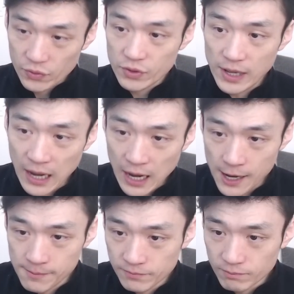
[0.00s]

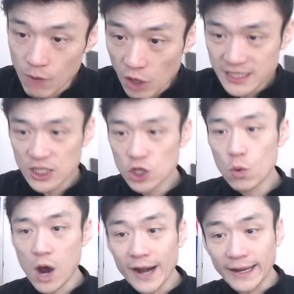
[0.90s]
Monty
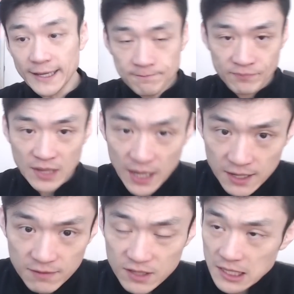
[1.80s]
Ioane,
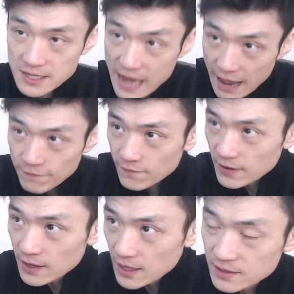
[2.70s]
the
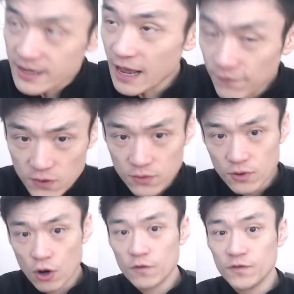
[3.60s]
nephew
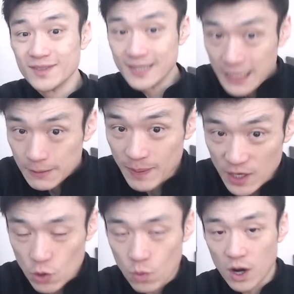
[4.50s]
of Digby
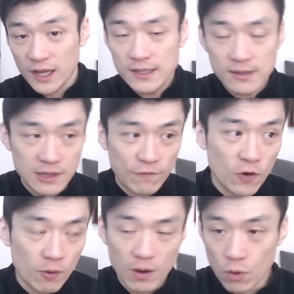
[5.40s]
Ioane, the
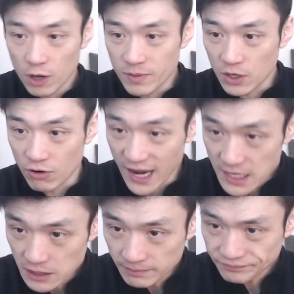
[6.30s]
former Wallaby
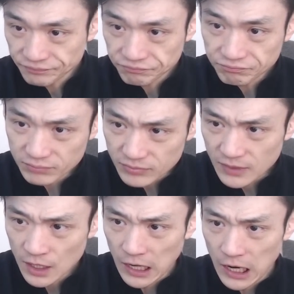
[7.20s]
great,
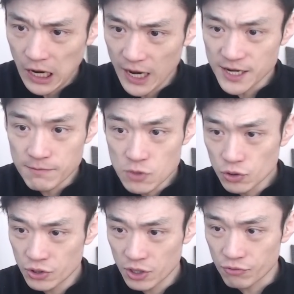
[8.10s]
in a
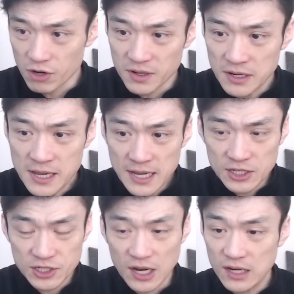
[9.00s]
mutual agreement,
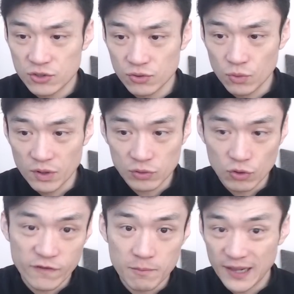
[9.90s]
decided to withdraw
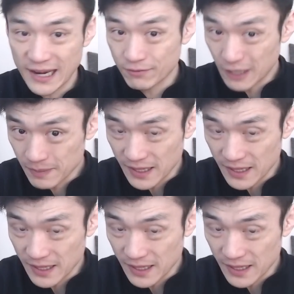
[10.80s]
from playing rugby.